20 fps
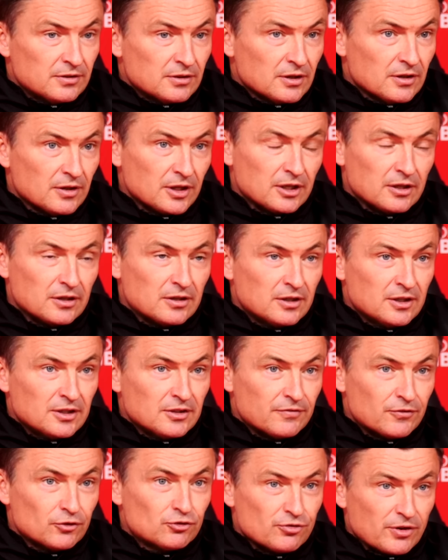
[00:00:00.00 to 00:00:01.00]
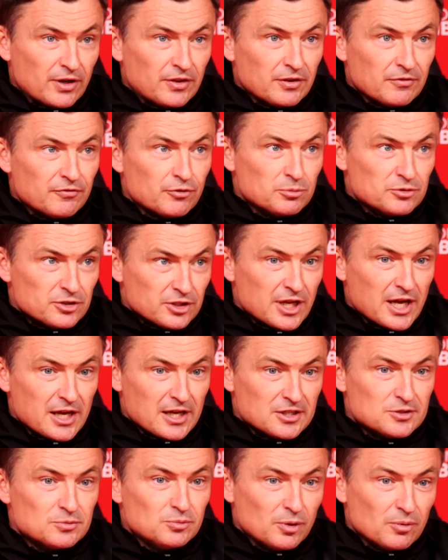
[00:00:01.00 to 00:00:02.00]
I think the frustrating thing from today
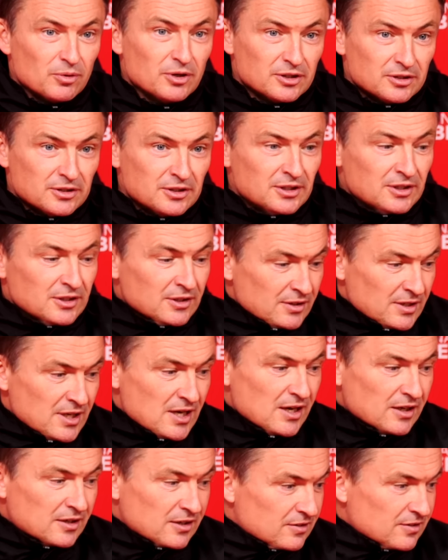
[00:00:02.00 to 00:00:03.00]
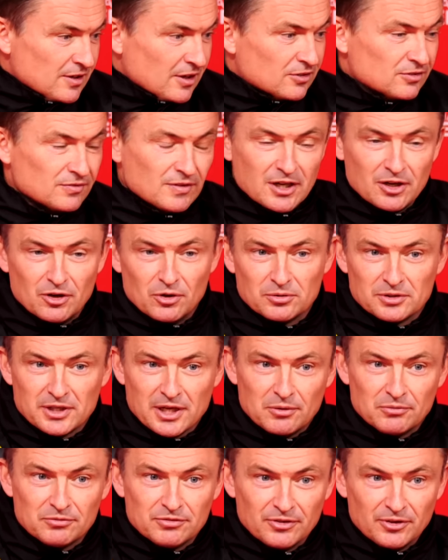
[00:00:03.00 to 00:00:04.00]
is we were architects of our own
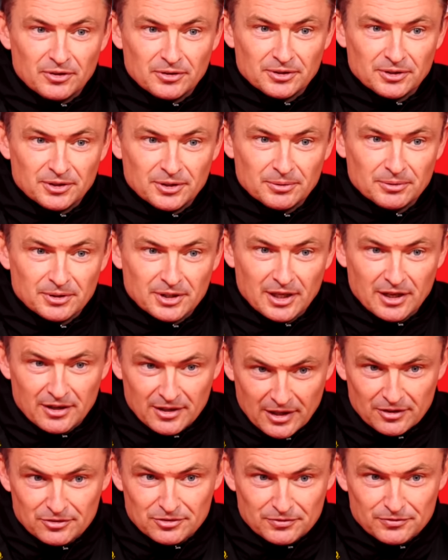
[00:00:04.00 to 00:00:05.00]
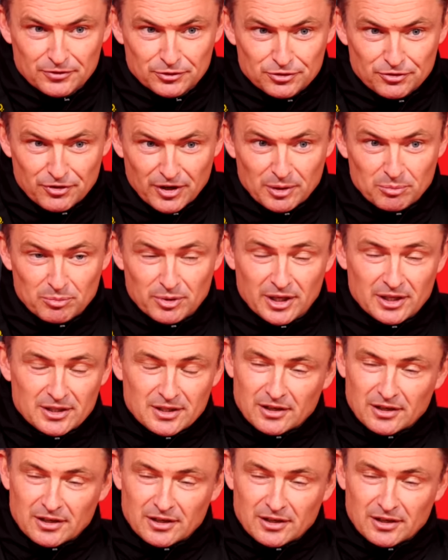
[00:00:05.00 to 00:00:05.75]
downfall, you know, and that, that's the frustrating bit.